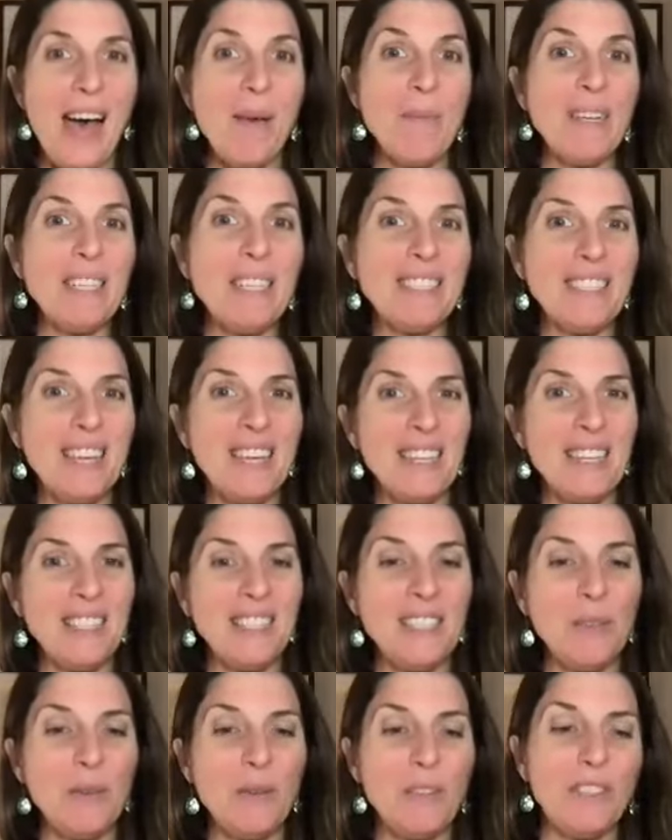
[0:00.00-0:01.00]
I'm excited
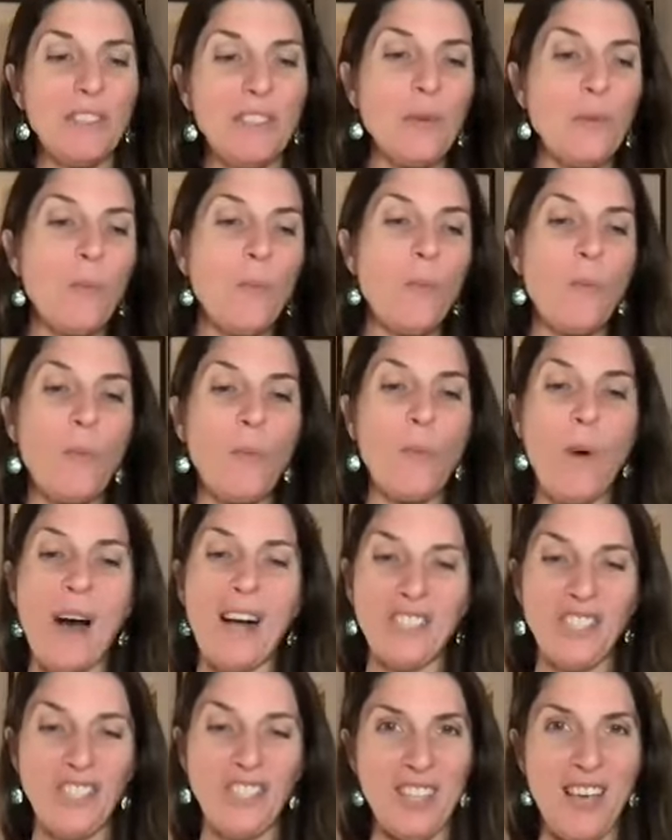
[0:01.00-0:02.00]
to
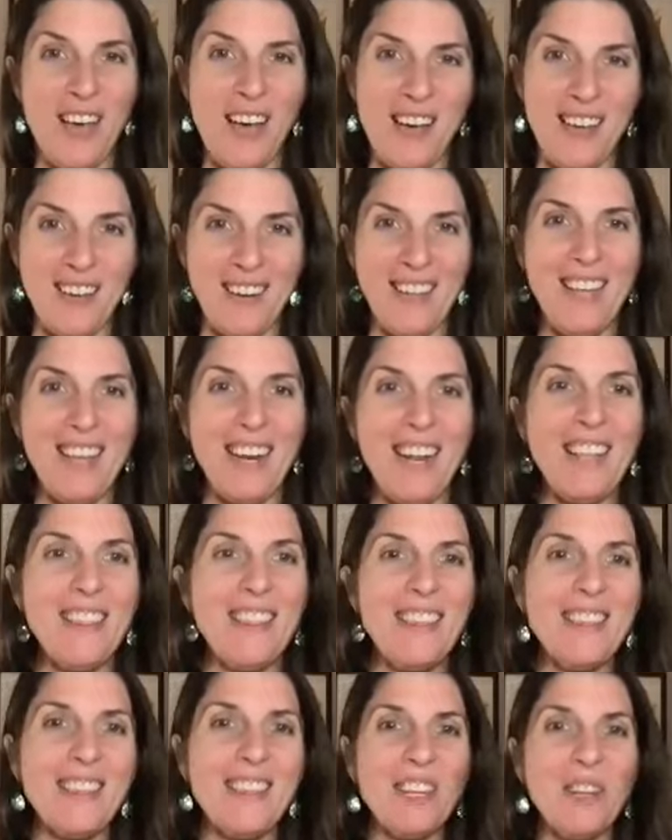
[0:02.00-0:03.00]
watch that. And I
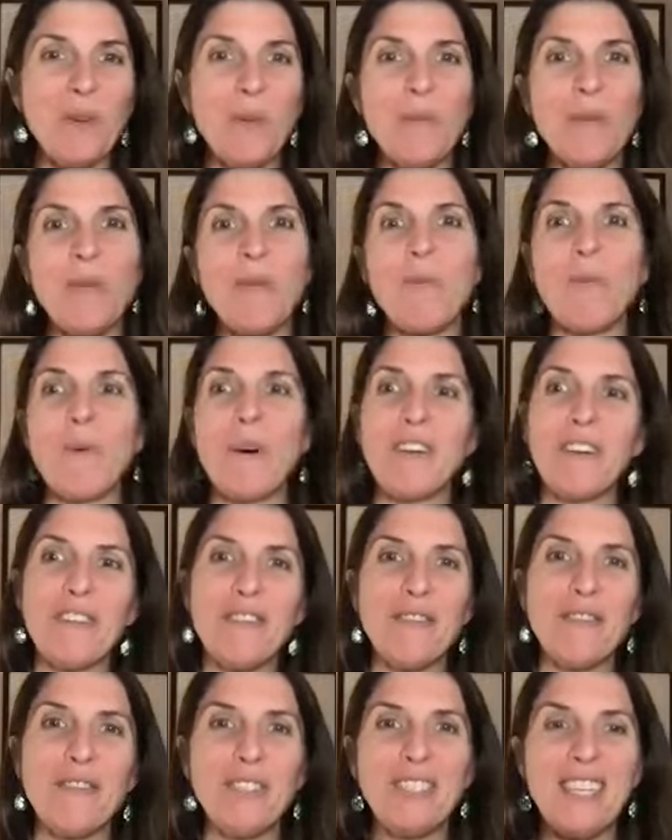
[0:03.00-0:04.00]
think that it would be
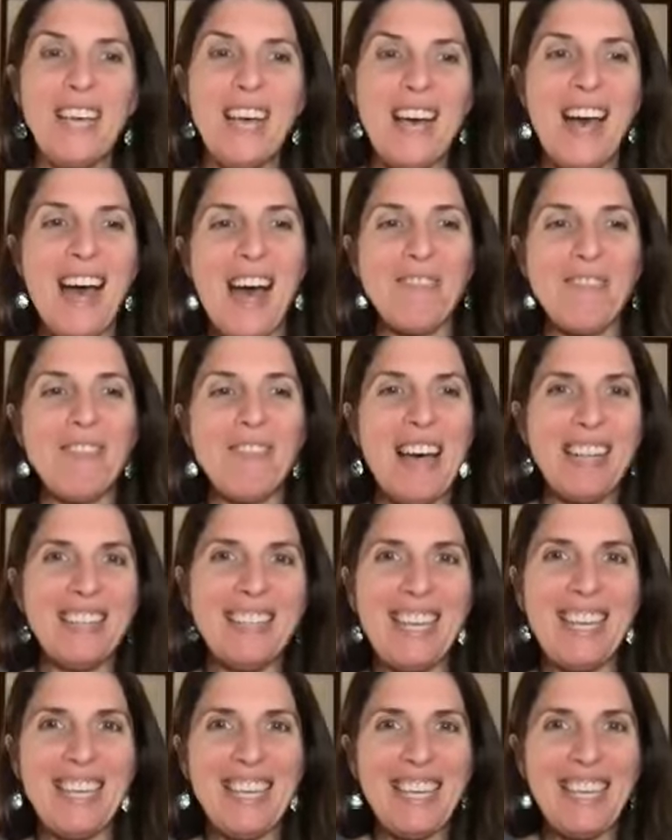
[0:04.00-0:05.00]
wonderful to have that
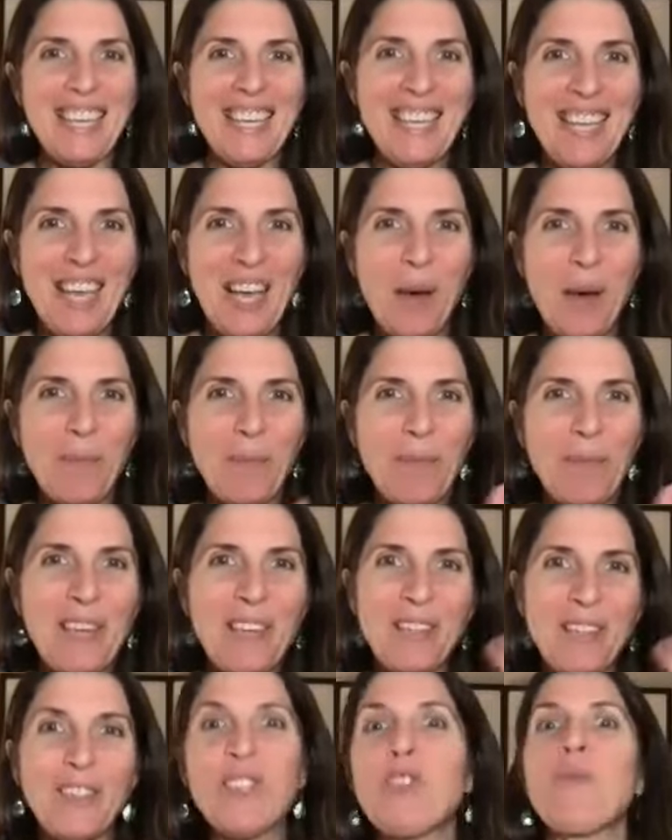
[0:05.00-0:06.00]
like
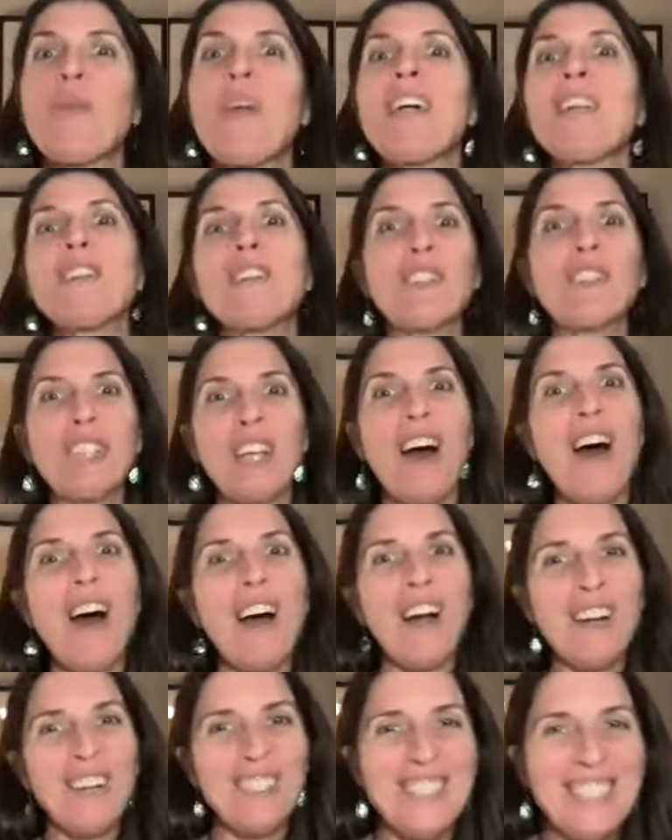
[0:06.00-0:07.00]
be the trailer to
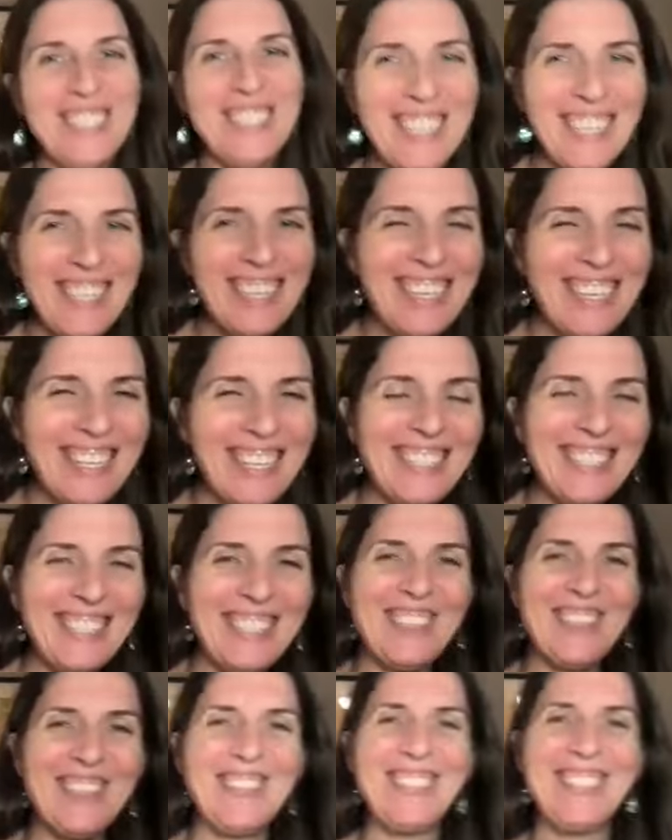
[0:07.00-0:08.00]
ours
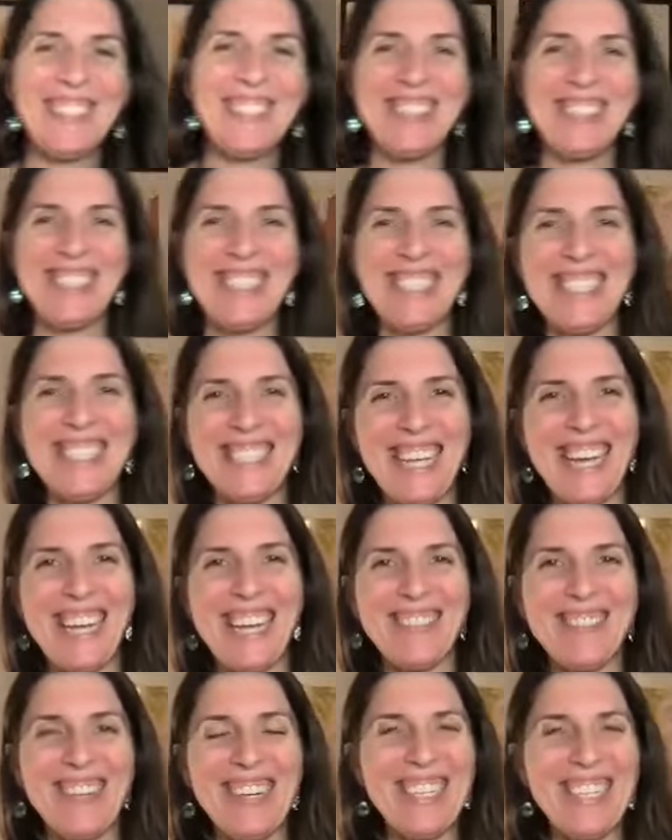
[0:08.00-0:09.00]
to a certain
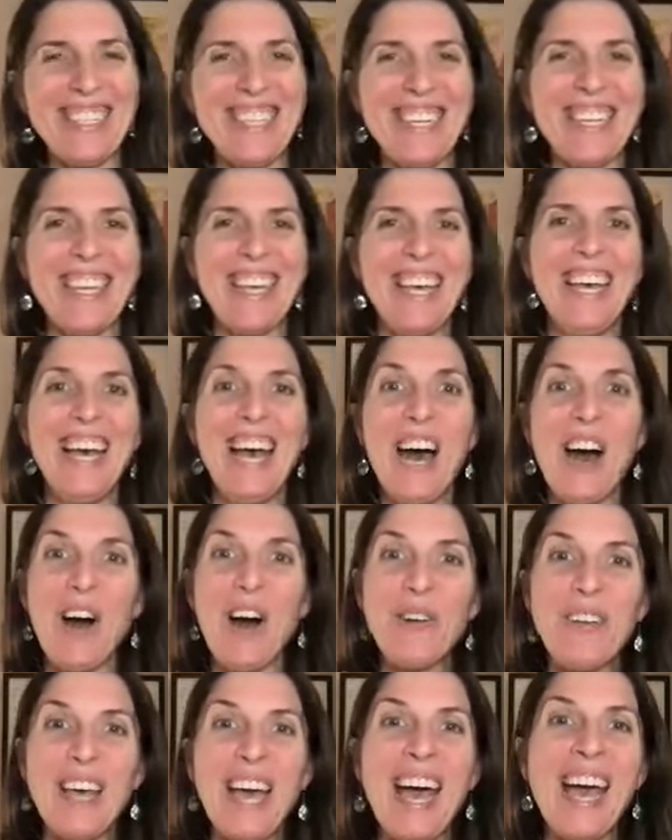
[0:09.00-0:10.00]
extent, right? Like,
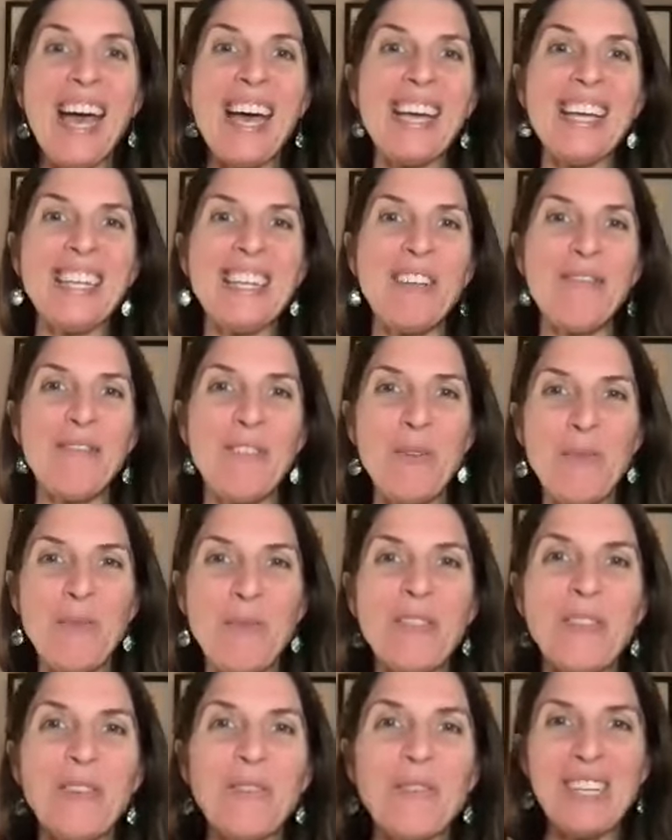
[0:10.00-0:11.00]
okay, and if you
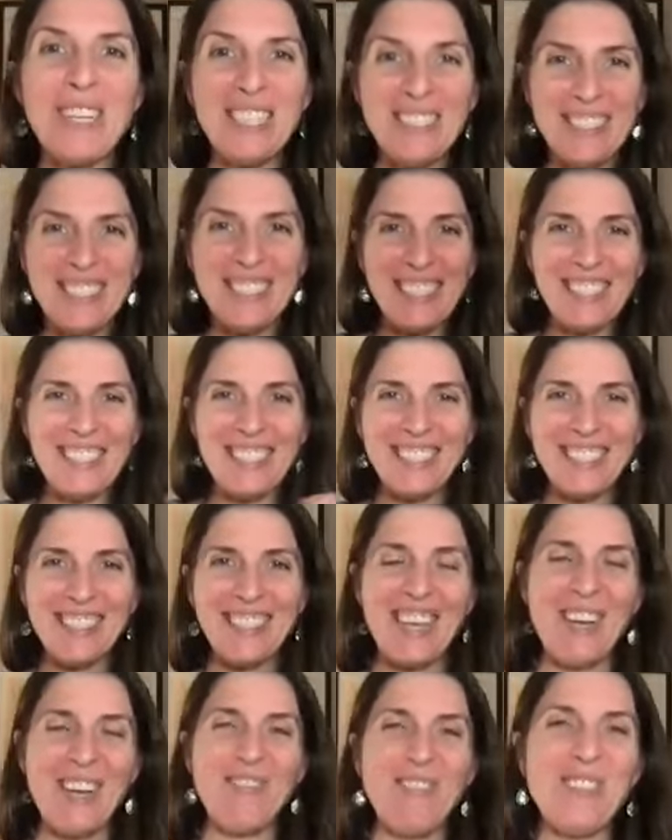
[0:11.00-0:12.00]
want the real deal,
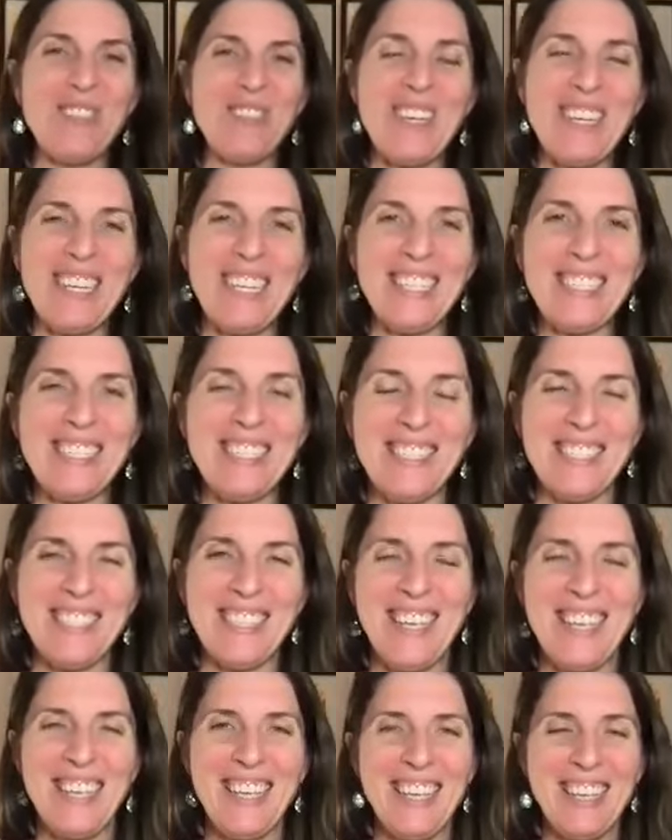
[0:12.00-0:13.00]
come join us.
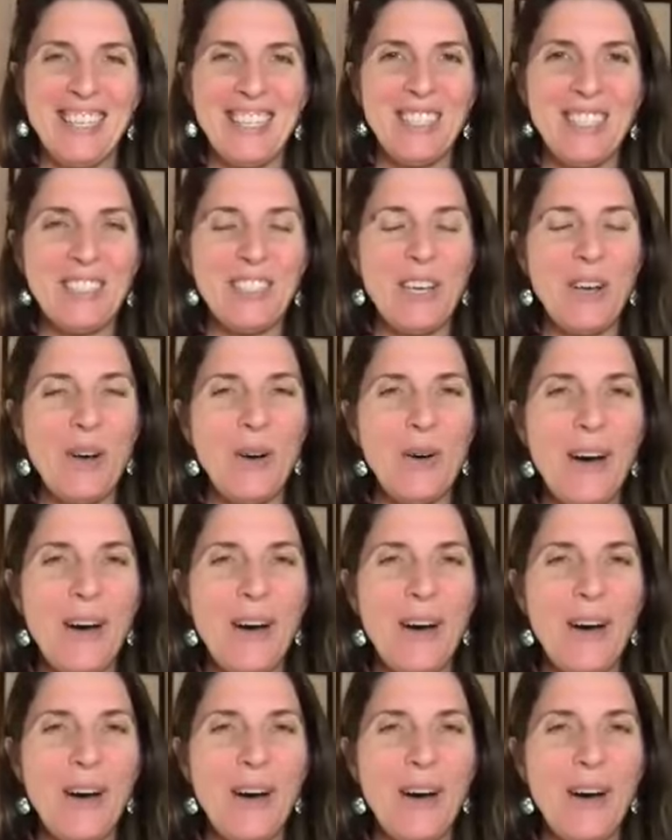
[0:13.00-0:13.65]
So